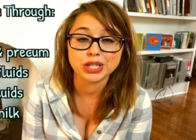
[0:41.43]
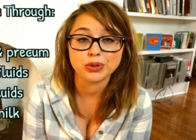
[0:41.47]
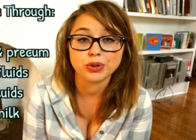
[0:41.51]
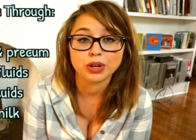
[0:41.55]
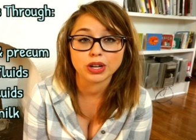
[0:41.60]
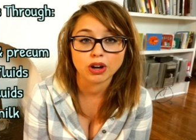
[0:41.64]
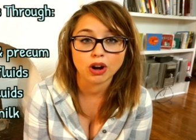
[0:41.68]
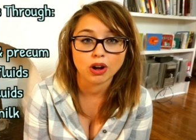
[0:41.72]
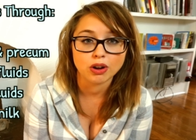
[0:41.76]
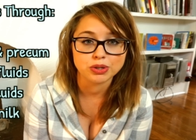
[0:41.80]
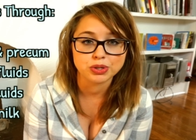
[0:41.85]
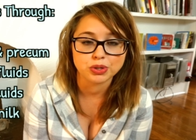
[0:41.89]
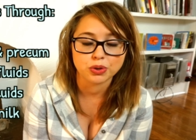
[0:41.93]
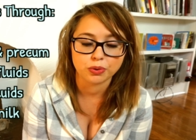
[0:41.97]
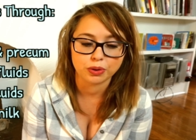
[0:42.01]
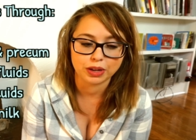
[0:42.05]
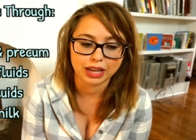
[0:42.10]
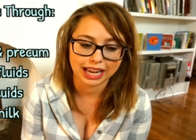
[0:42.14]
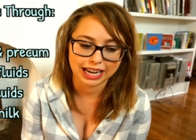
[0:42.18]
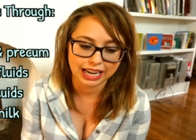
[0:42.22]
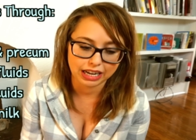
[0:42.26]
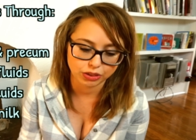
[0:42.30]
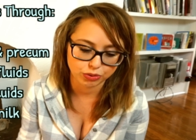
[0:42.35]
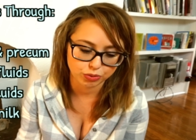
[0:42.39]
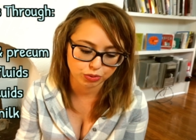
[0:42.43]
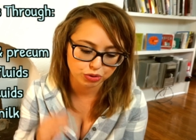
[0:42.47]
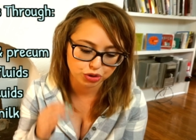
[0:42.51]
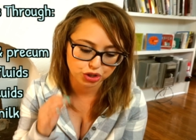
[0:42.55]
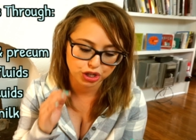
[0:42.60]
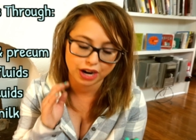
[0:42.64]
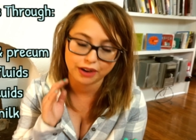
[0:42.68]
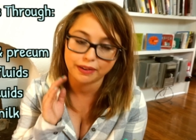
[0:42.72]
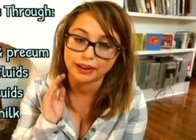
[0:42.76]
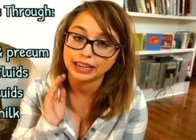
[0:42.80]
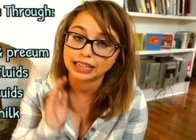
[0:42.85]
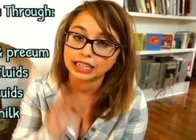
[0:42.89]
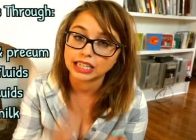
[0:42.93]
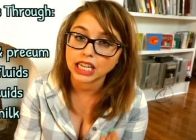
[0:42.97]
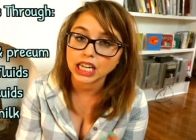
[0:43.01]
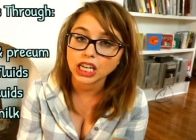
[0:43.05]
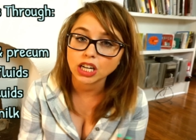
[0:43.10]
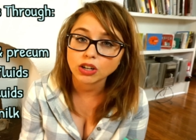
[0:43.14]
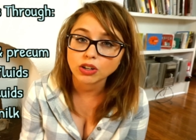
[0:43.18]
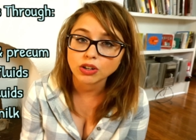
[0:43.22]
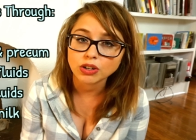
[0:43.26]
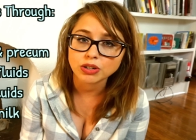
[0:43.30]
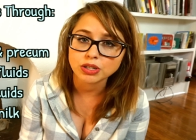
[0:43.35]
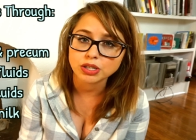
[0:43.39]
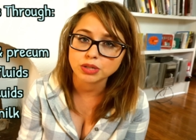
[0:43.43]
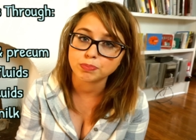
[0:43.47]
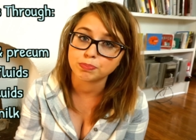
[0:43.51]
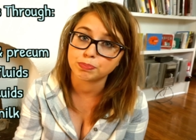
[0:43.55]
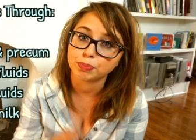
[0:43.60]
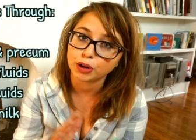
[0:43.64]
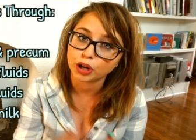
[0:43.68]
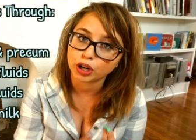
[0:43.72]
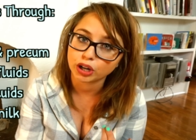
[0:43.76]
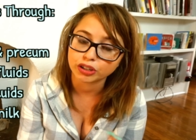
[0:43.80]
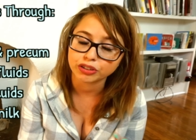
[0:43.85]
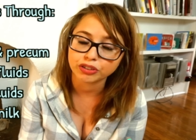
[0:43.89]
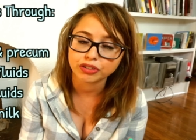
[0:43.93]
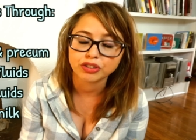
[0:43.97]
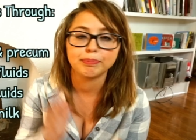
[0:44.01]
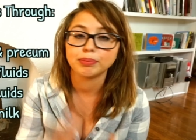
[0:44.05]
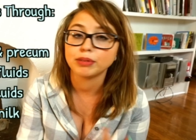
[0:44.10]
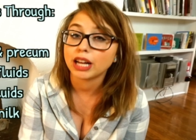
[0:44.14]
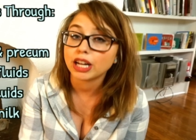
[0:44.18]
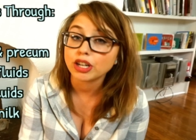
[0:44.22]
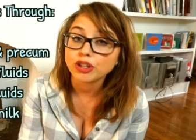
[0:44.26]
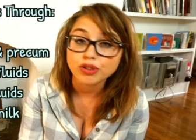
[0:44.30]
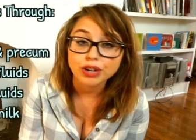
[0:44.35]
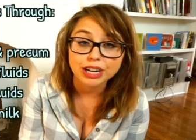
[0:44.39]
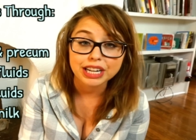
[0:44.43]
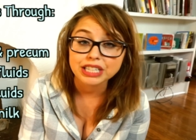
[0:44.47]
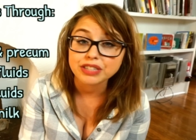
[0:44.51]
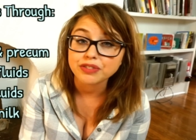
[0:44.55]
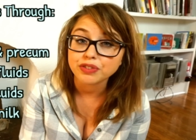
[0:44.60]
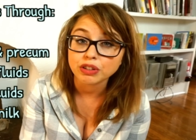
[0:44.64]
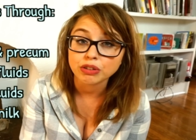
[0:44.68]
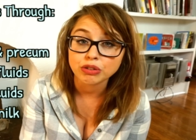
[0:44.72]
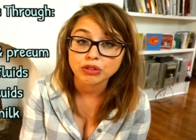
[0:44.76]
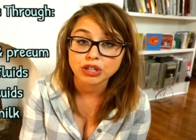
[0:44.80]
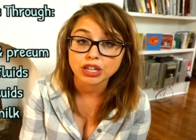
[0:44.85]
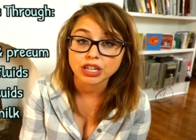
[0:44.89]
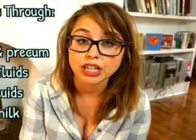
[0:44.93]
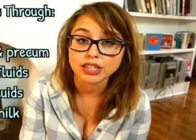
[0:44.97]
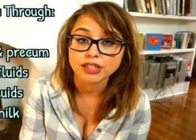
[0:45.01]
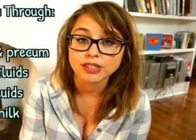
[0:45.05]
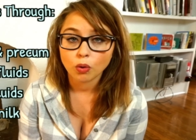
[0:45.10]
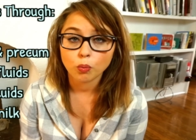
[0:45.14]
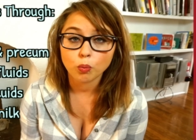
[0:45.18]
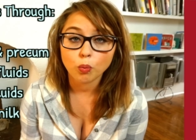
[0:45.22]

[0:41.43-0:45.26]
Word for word: You can also get it through sharing needles, births, blood transfusions.